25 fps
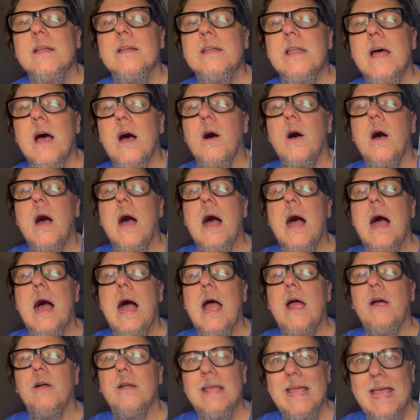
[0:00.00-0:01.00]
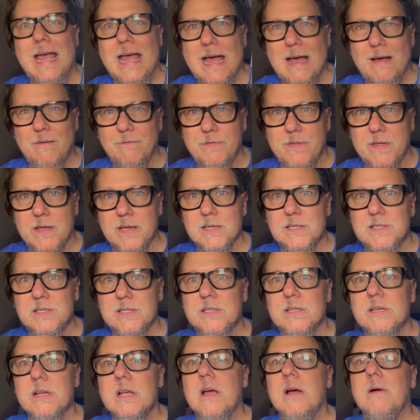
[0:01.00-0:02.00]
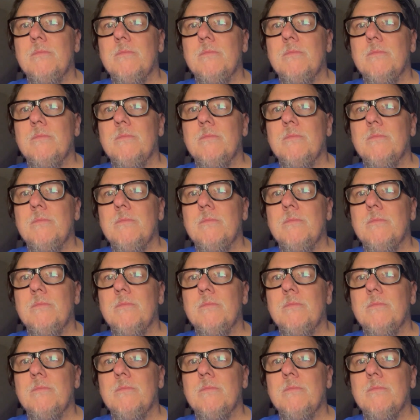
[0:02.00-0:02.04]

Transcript: Now, I already have this,